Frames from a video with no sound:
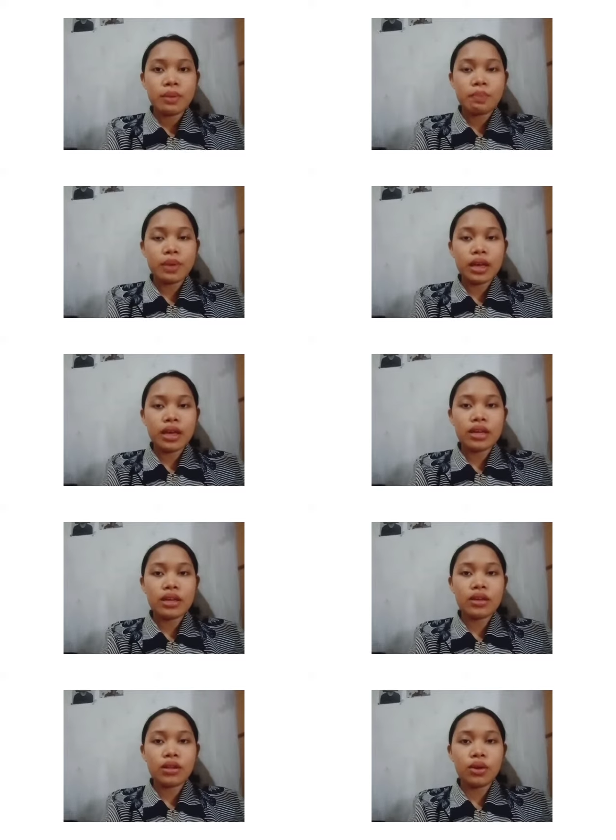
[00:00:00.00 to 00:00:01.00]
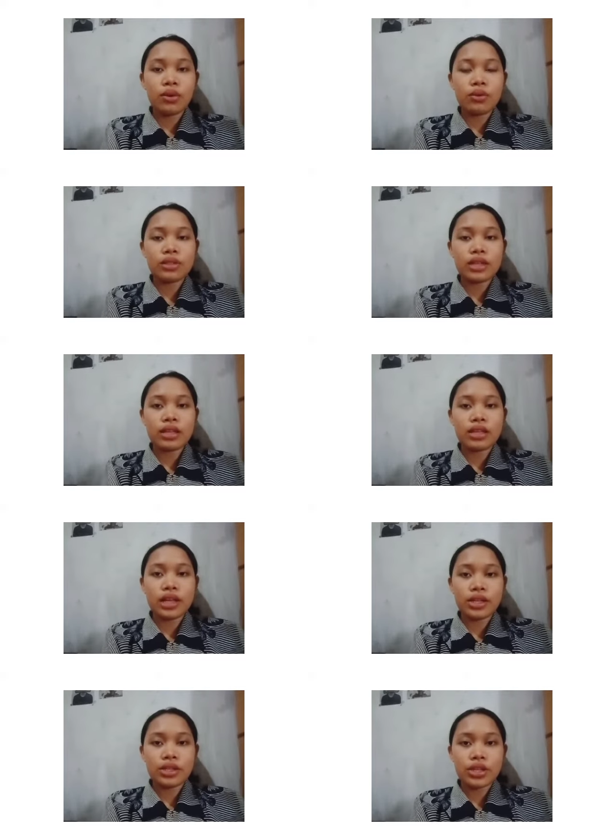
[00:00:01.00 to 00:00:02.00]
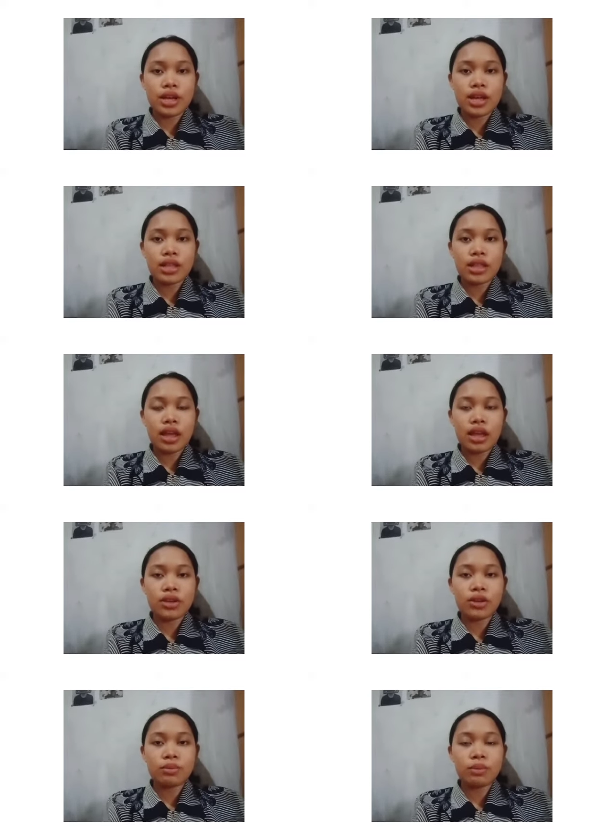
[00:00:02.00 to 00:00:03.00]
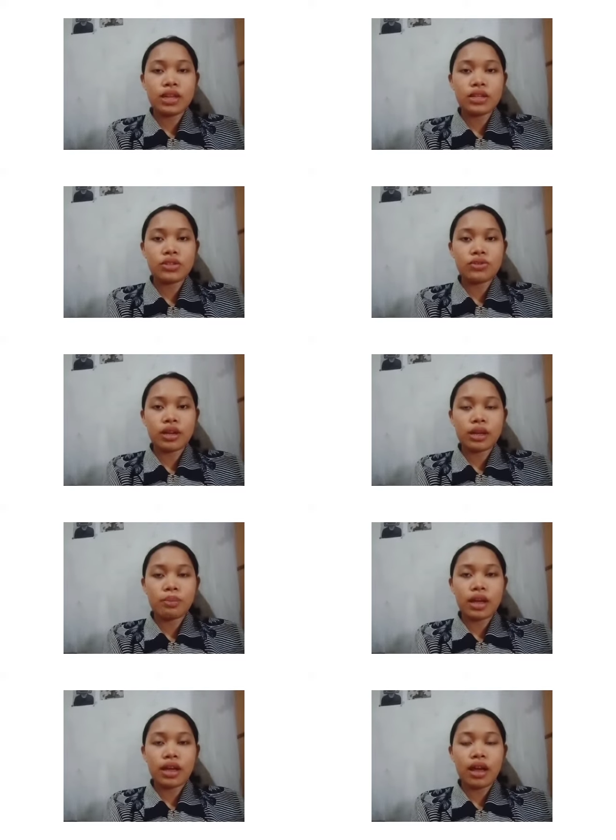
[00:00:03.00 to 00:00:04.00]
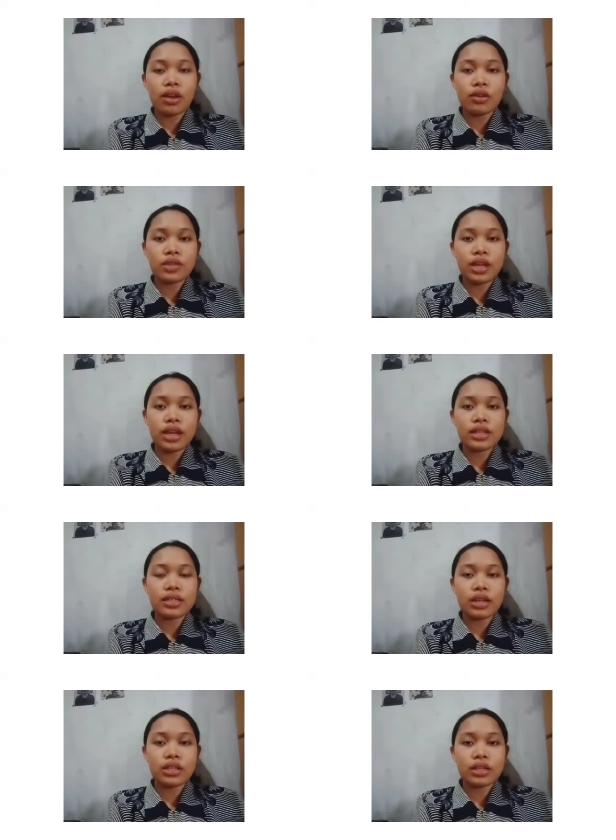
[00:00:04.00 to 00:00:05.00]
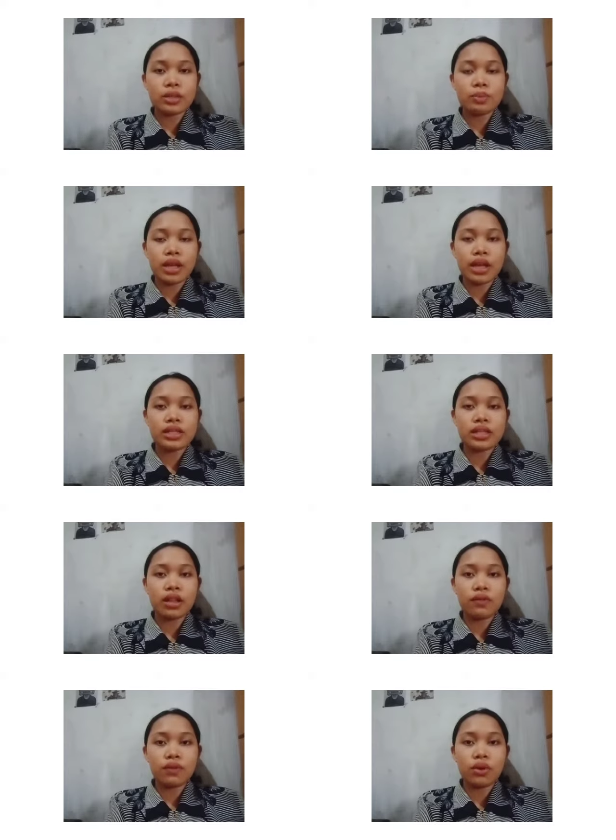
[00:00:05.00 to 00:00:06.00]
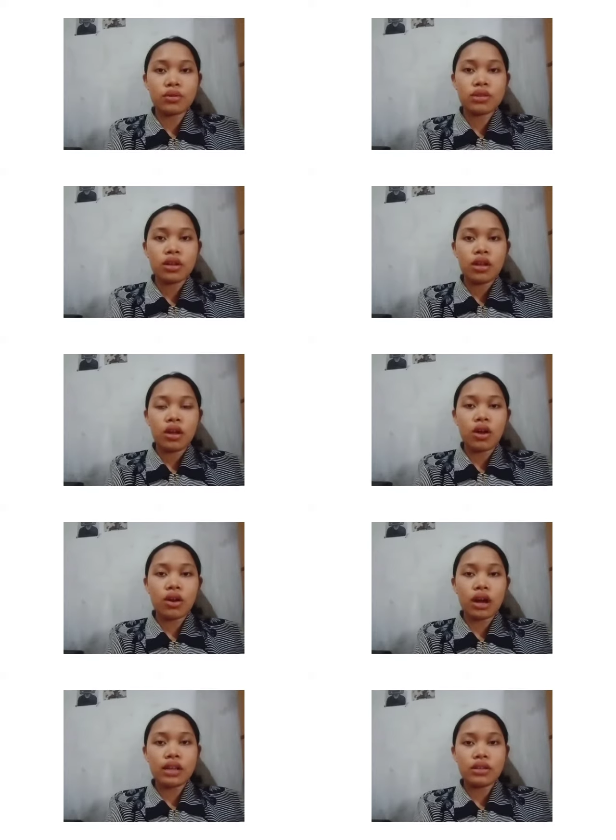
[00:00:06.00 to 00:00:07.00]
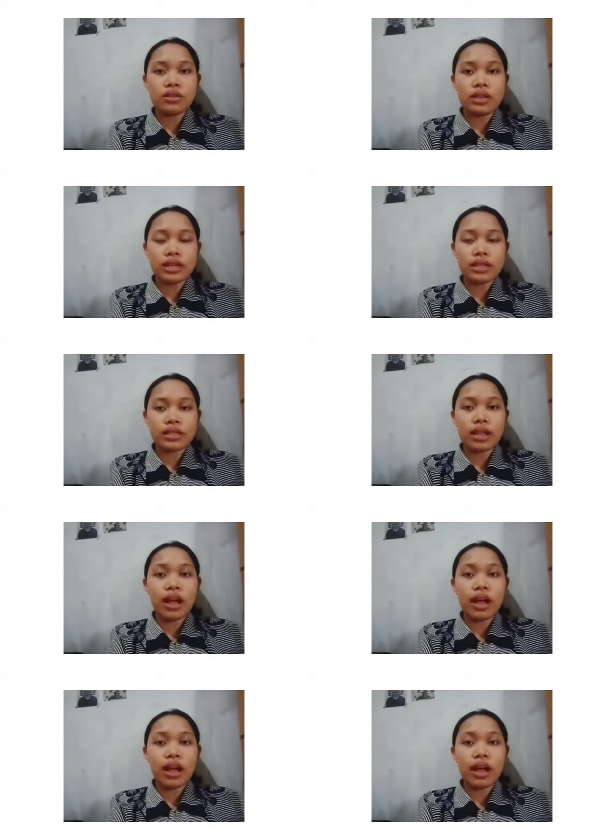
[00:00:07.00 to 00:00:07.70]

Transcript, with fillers: pay close attention and don't be distracted by other things such as playing cell phone or other things.